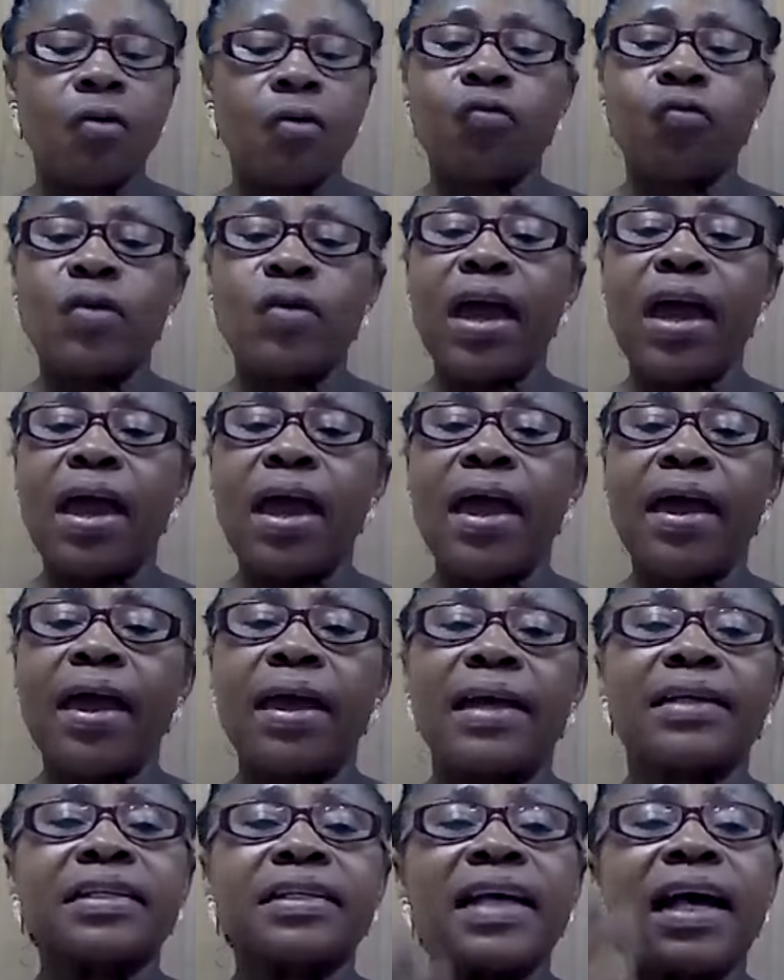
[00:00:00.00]
where
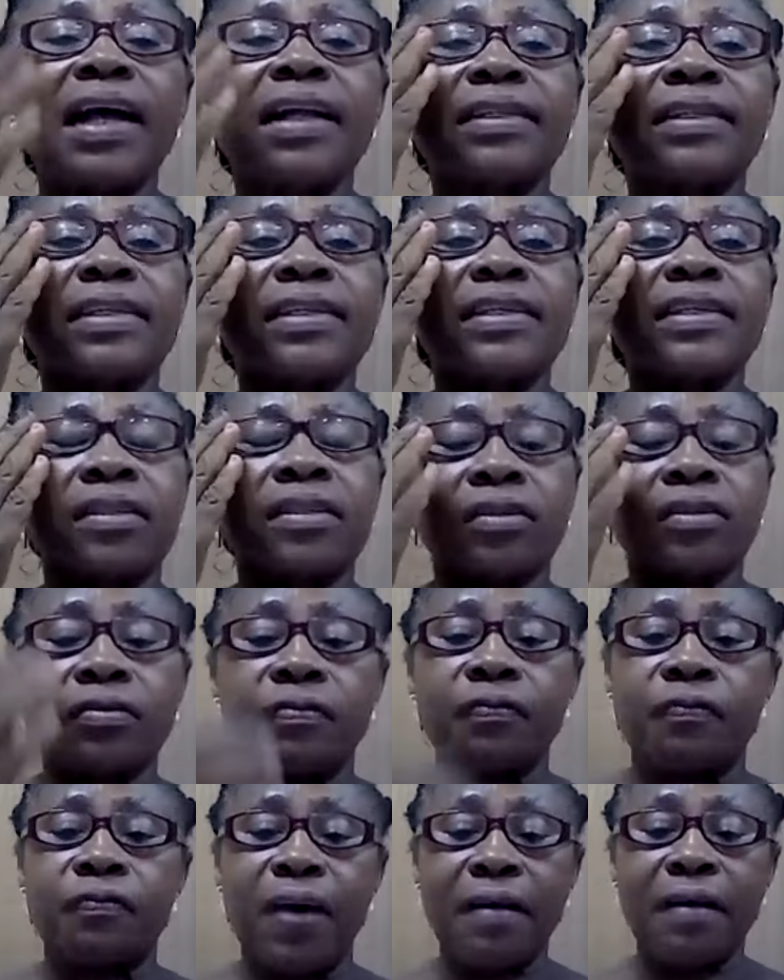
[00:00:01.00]
a child is
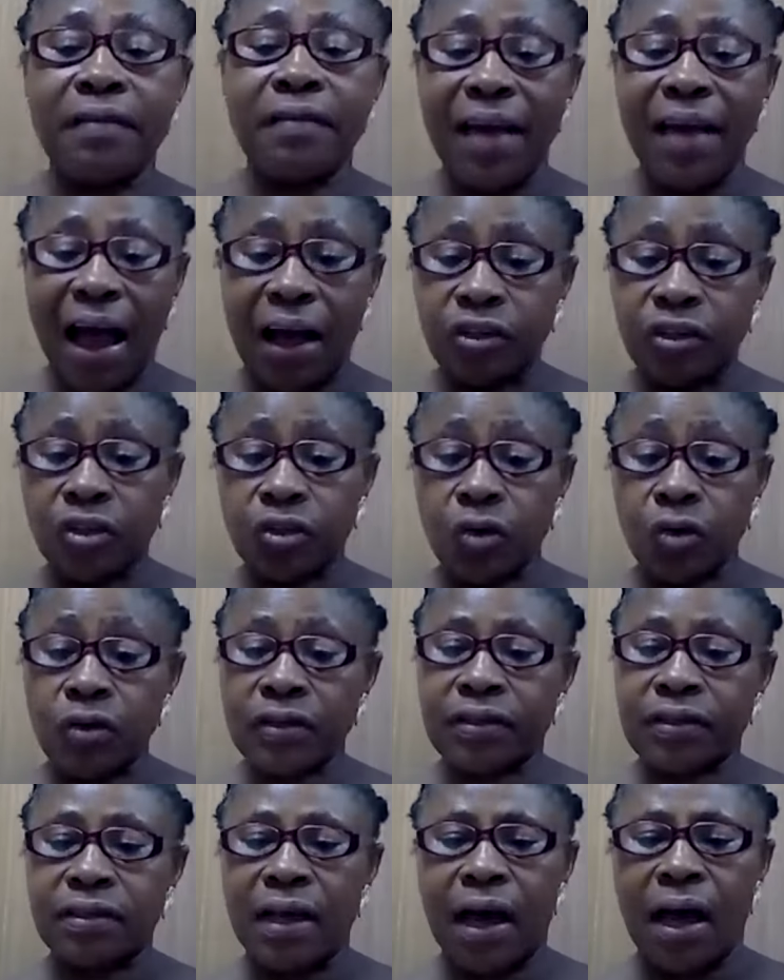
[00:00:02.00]
very
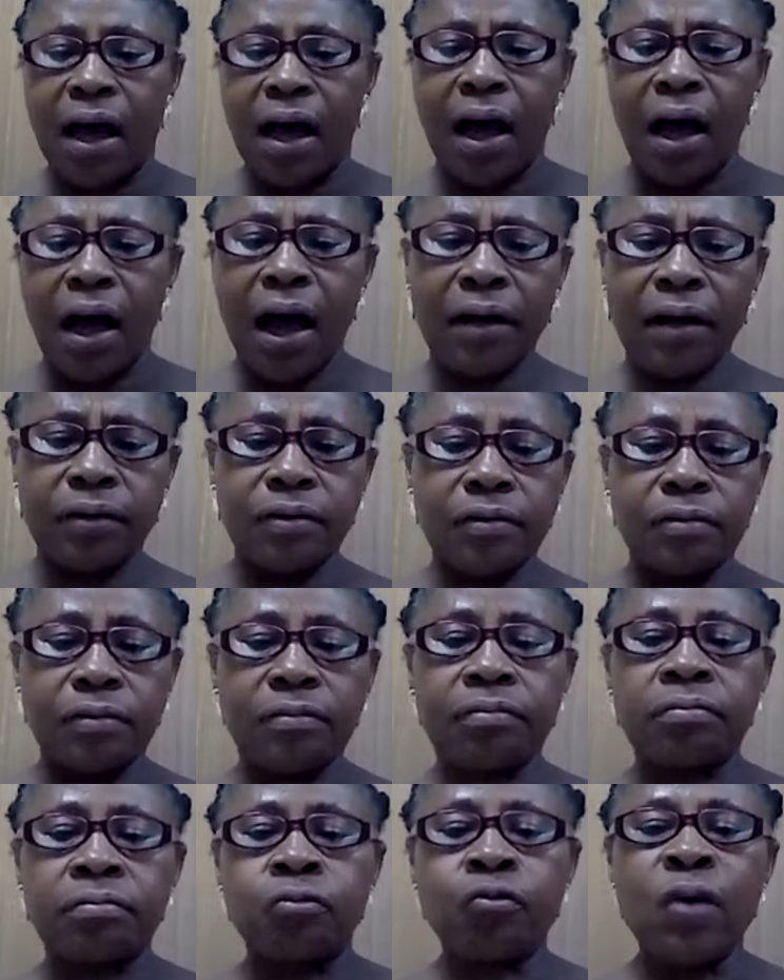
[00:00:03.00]
anxious, and
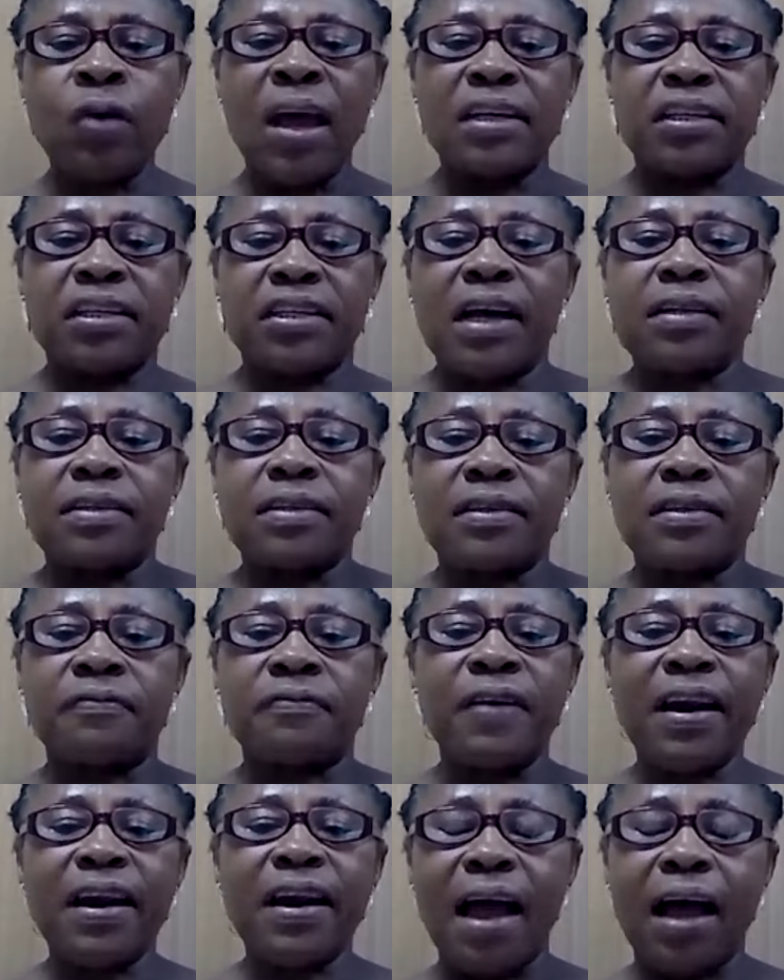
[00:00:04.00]
where a child is
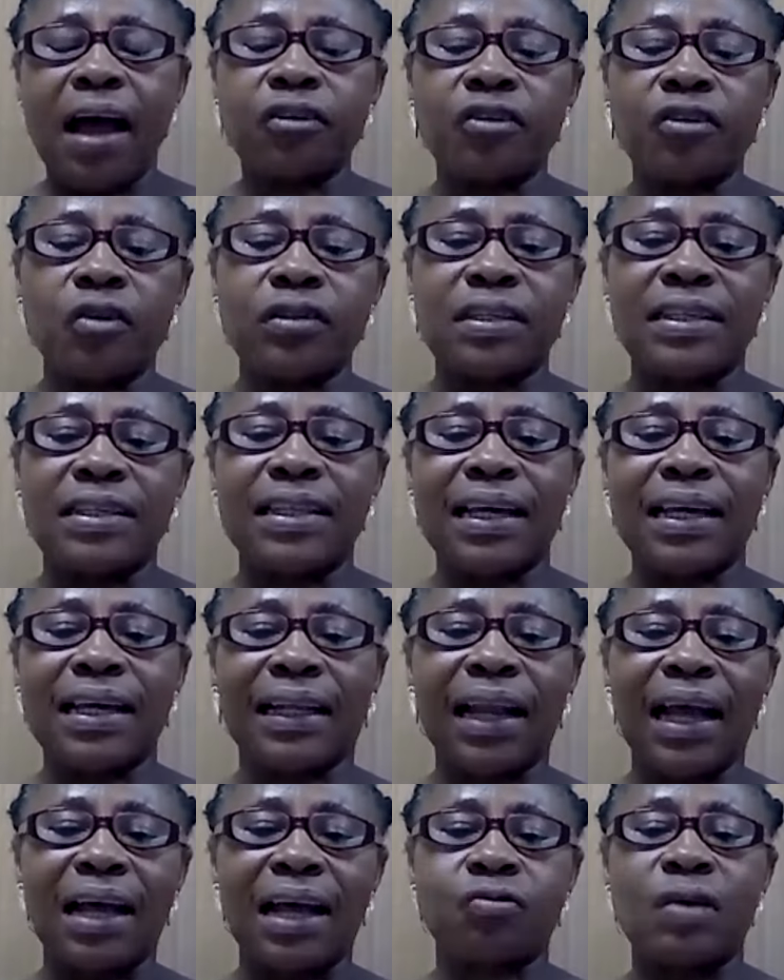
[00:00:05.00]
very anxious in the
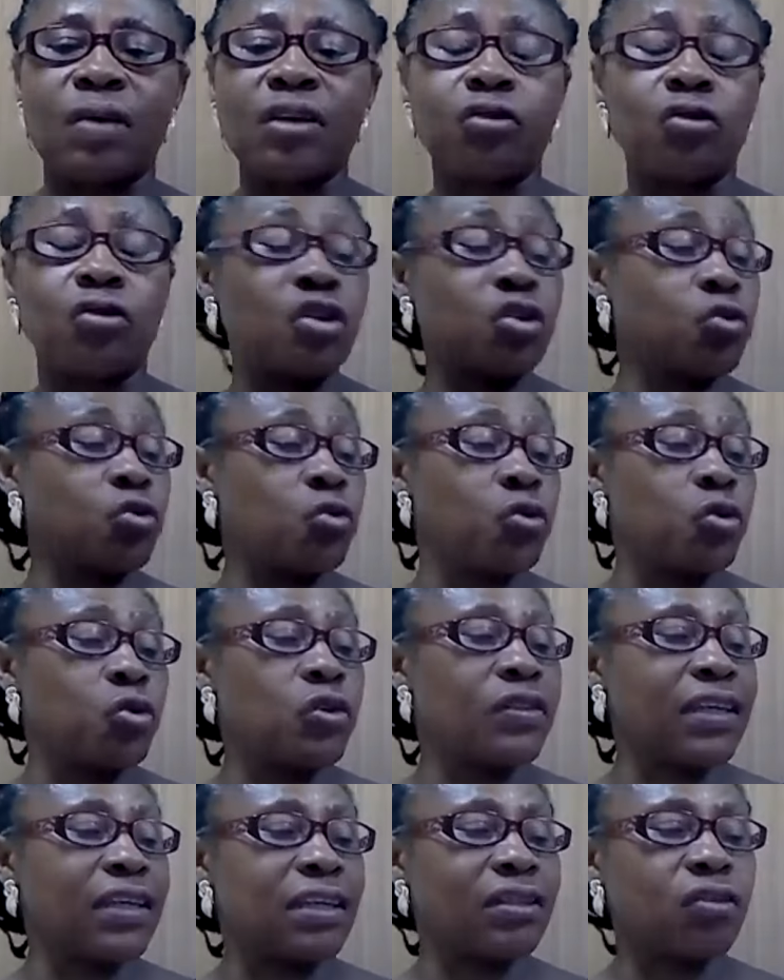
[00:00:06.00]
class, when you
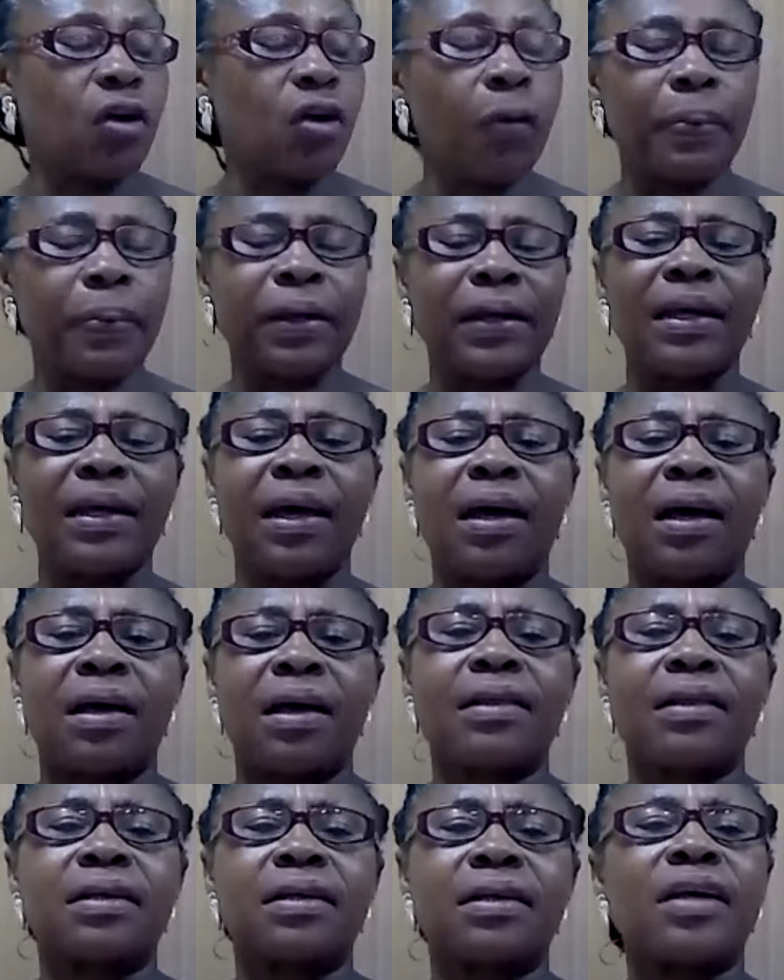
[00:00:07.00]
introduce a topic,
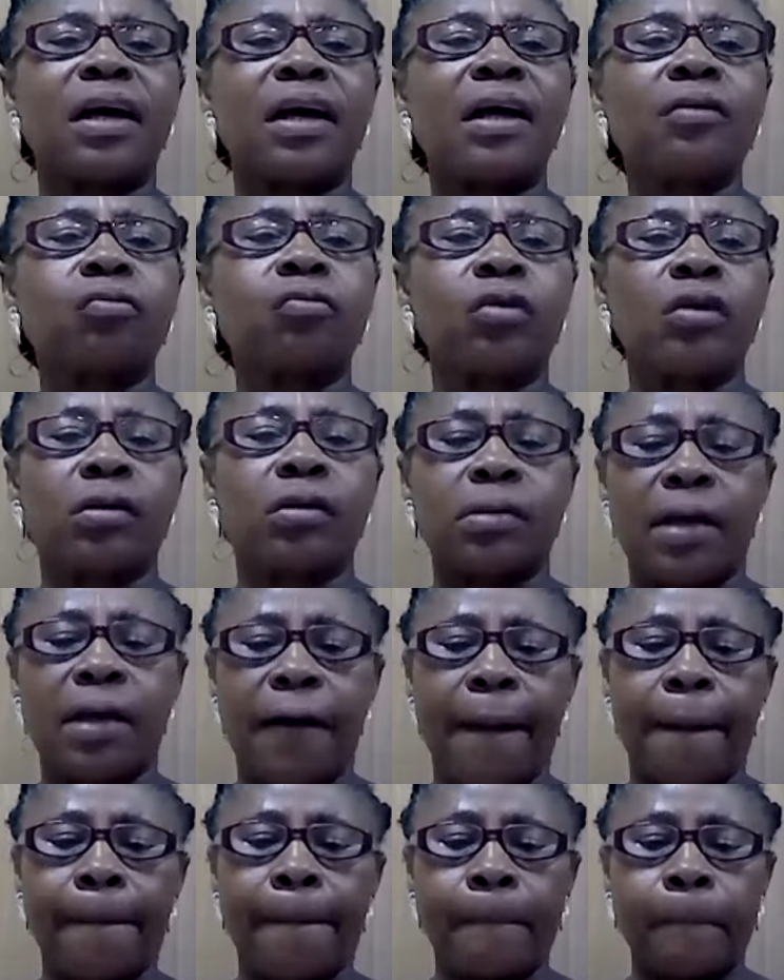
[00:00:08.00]
the child will
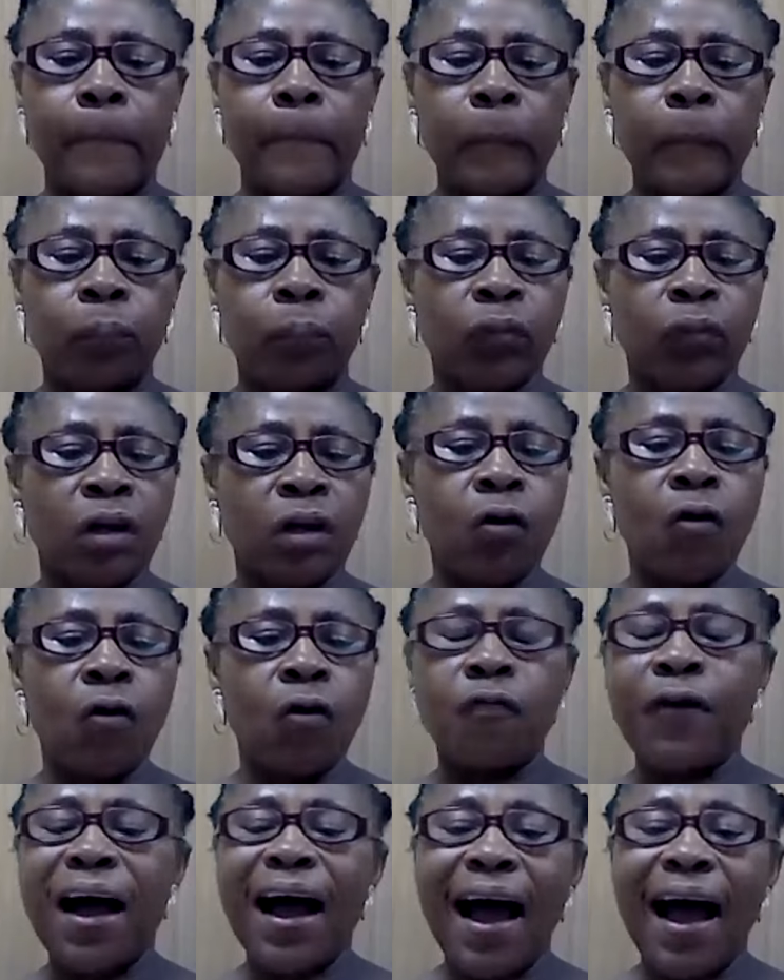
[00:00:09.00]

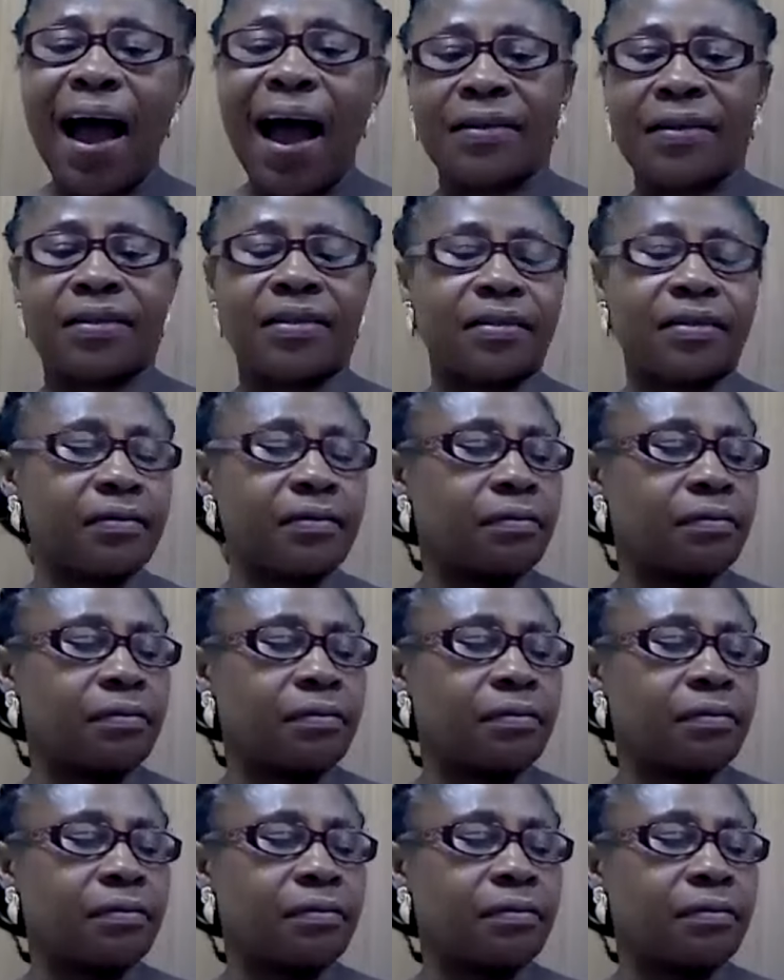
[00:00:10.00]
overact.